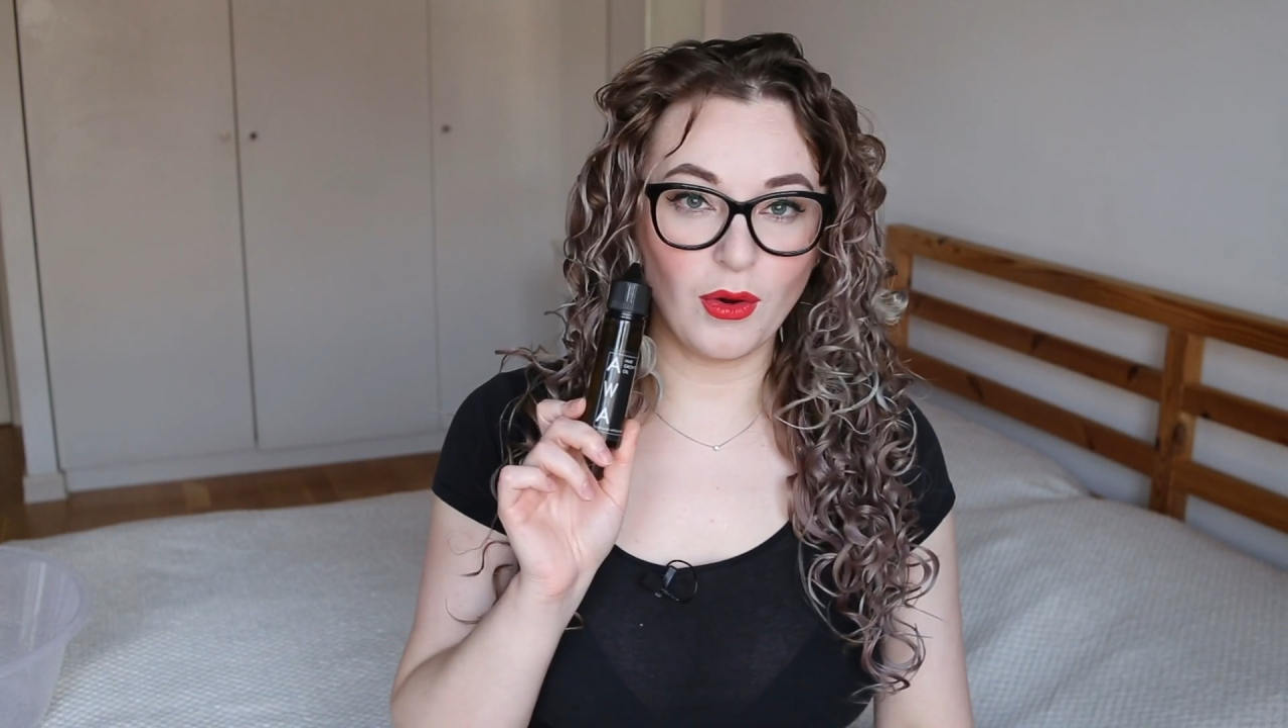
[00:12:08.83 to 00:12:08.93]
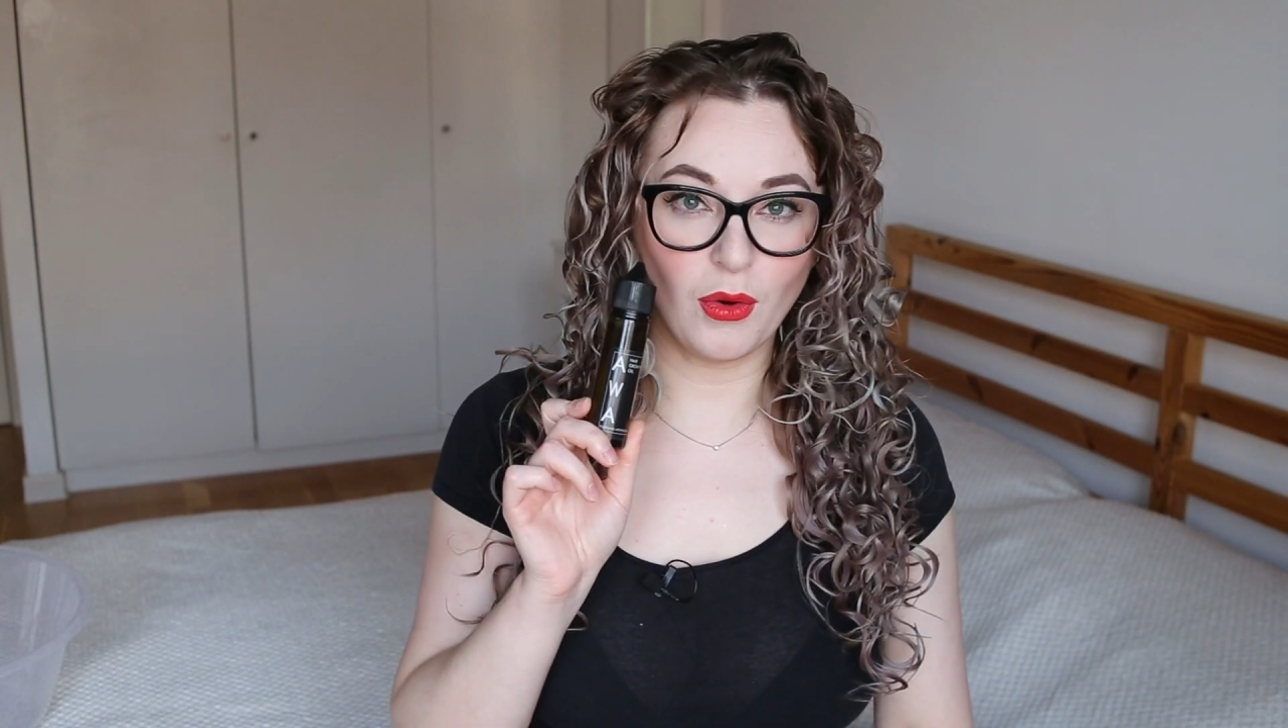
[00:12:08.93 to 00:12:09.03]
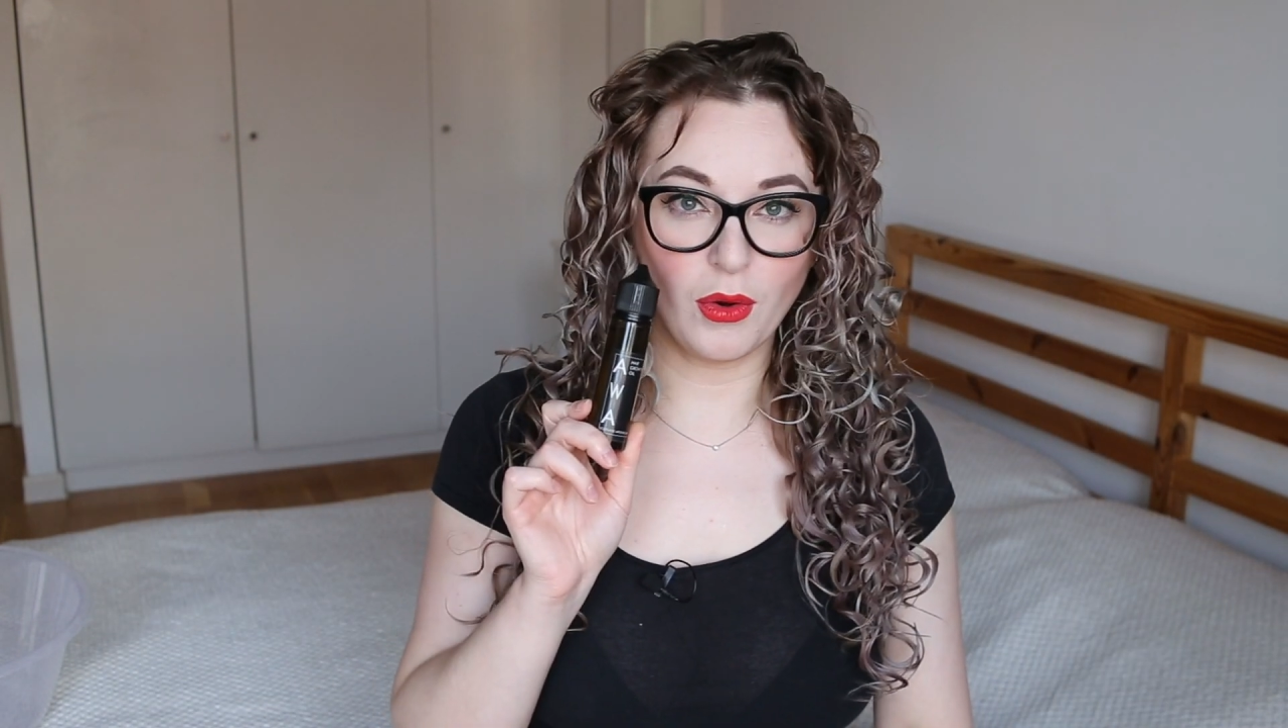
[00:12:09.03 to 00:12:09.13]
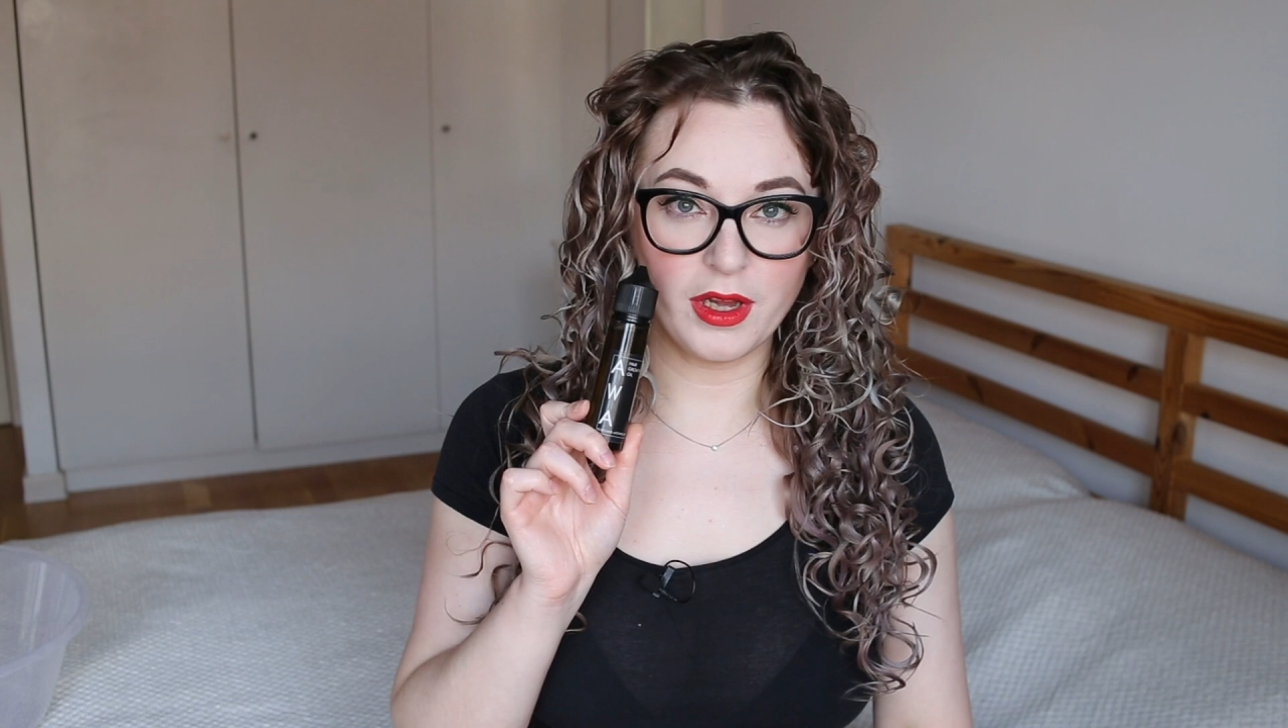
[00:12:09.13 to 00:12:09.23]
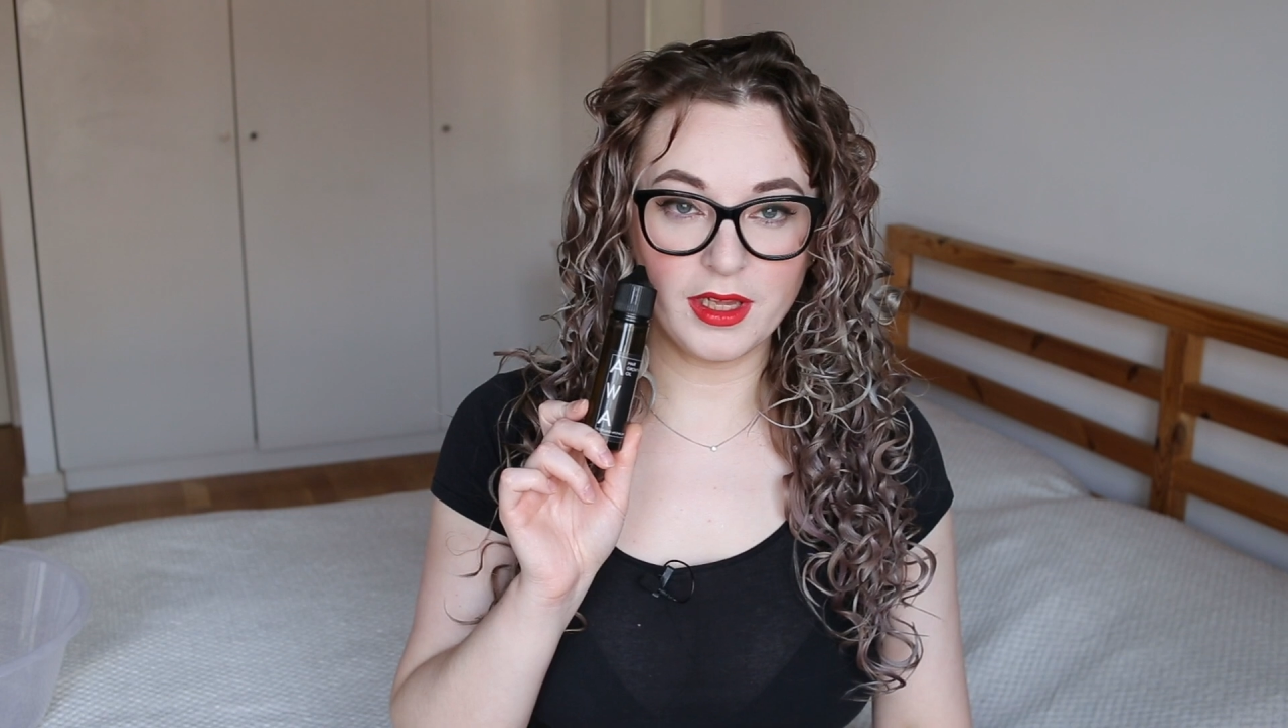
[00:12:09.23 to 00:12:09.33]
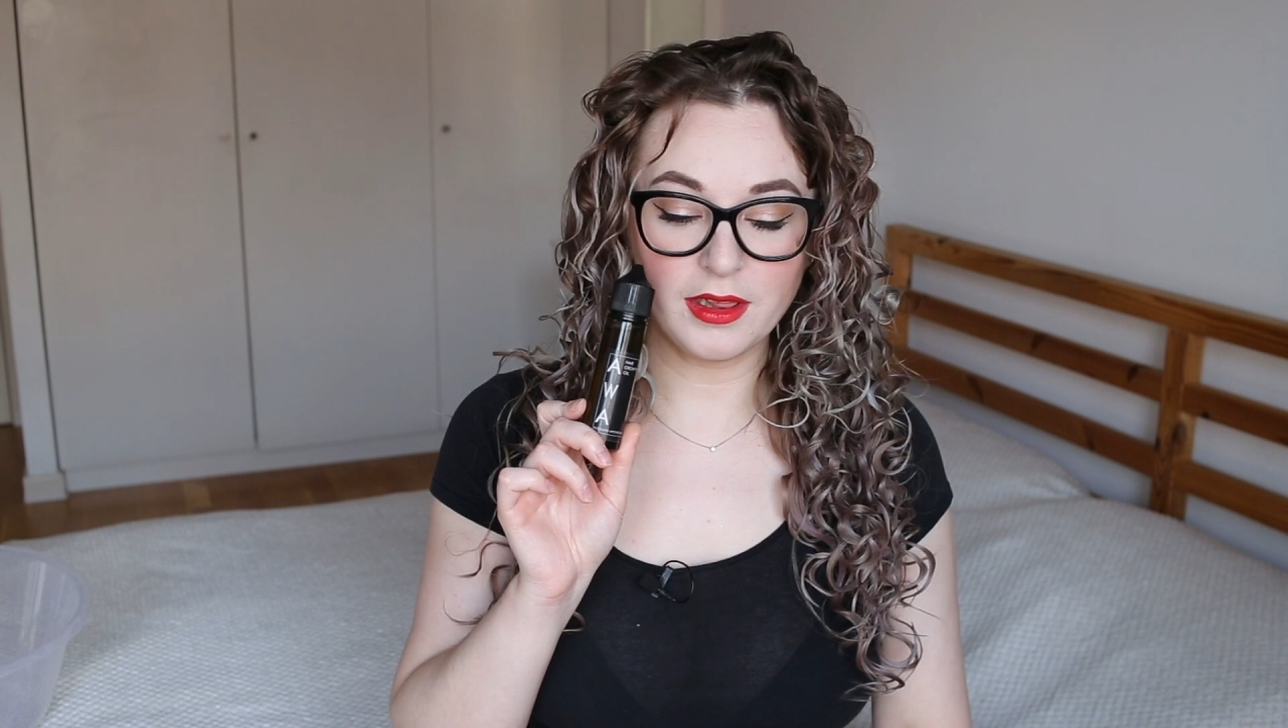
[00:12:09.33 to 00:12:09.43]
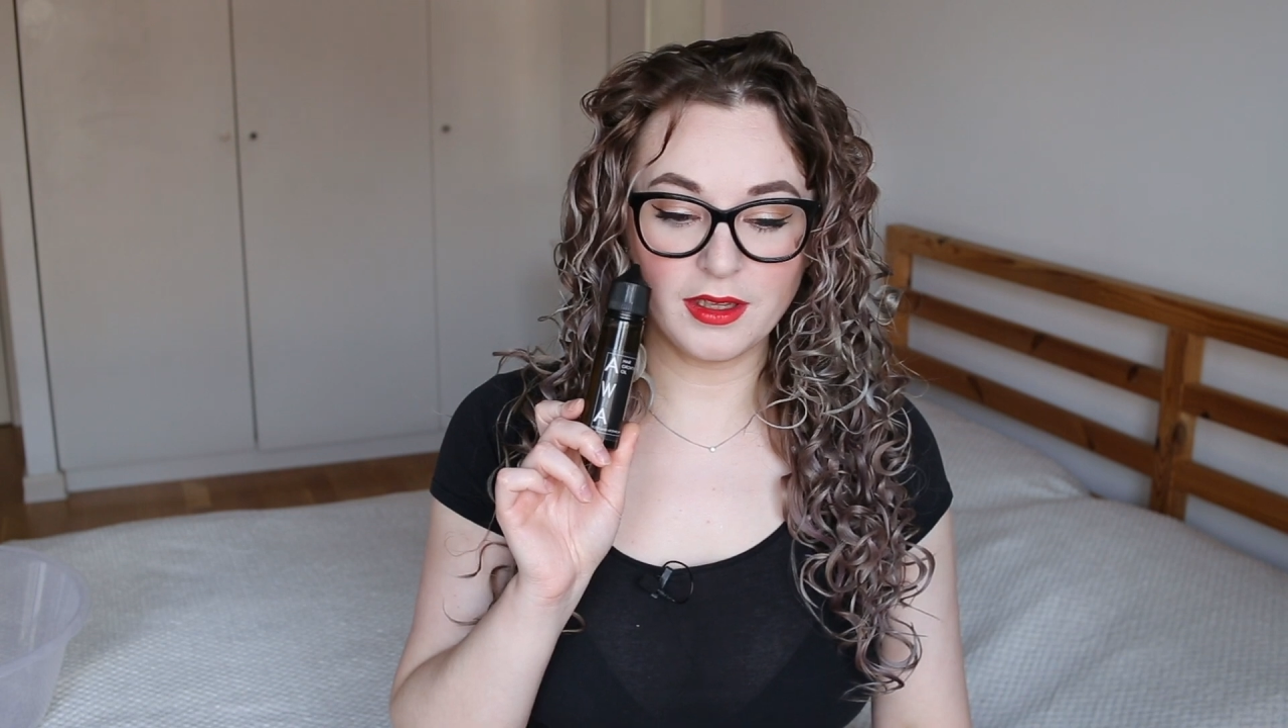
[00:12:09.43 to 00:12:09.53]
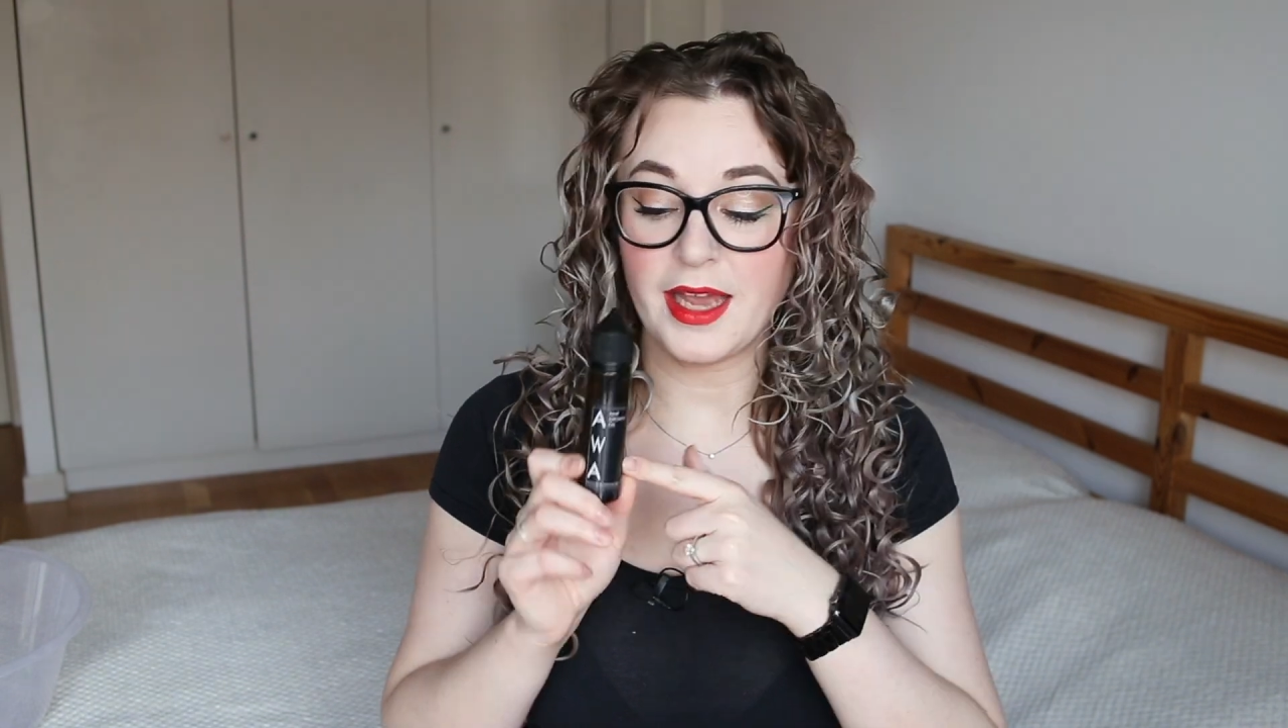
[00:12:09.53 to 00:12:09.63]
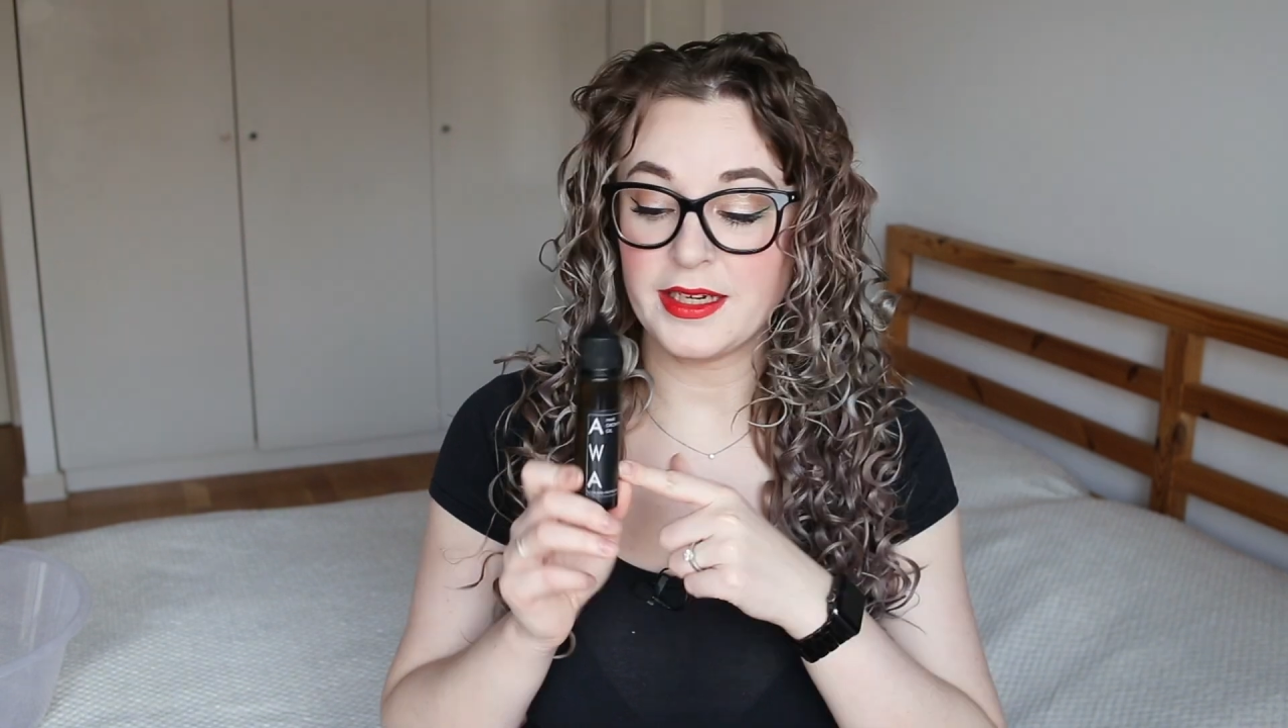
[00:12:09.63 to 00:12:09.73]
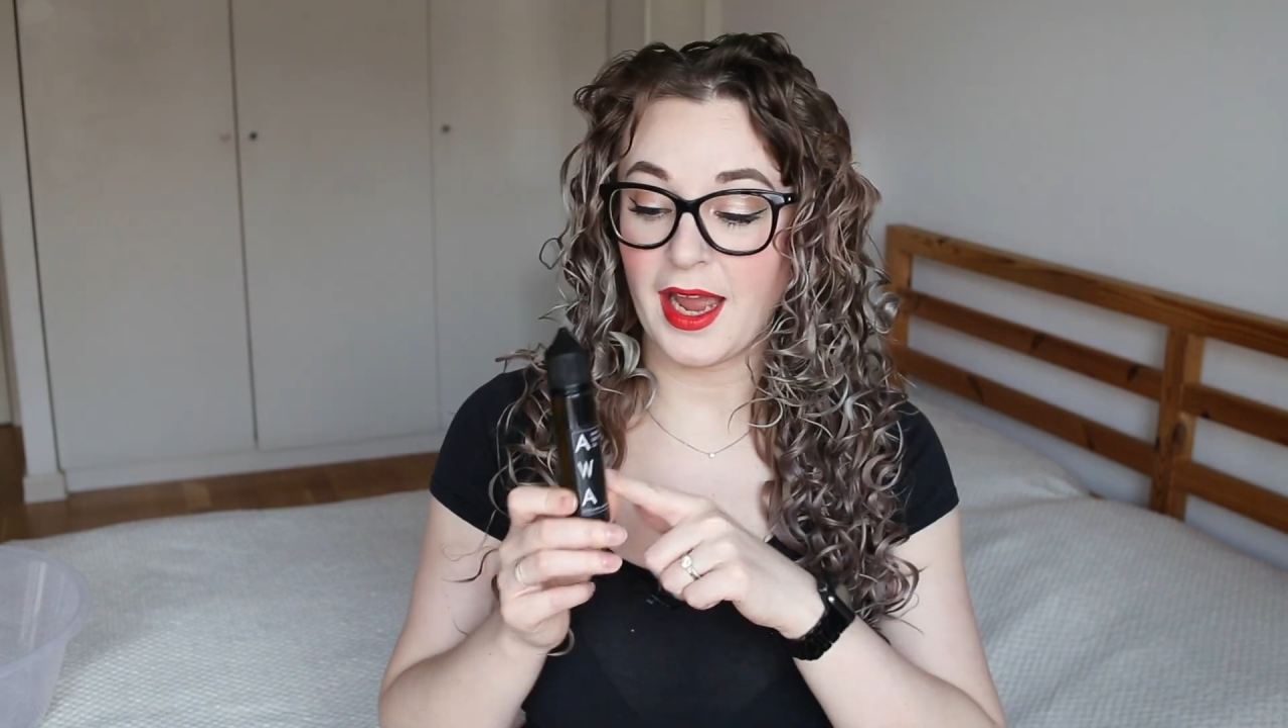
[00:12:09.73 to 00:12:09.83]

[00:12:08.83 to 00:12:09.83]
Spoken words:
oil and it